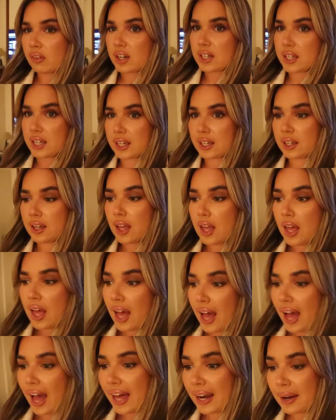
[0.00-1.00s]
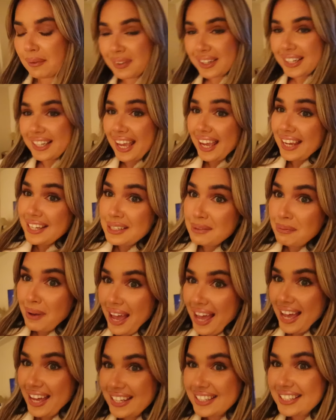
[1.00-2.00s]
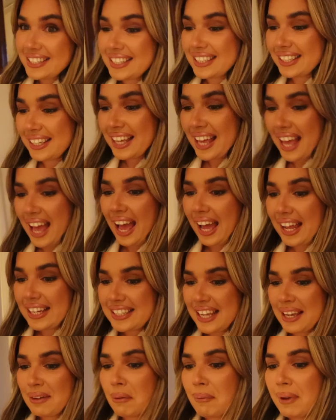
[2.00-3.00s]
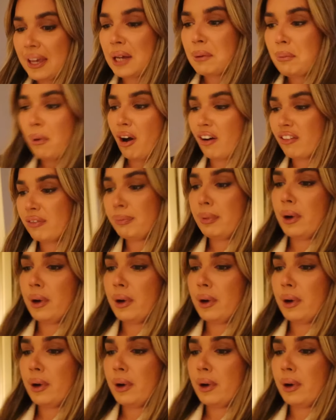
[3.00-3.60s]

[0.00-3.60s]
ready, and I'm gonna get into bed and take my makeup off.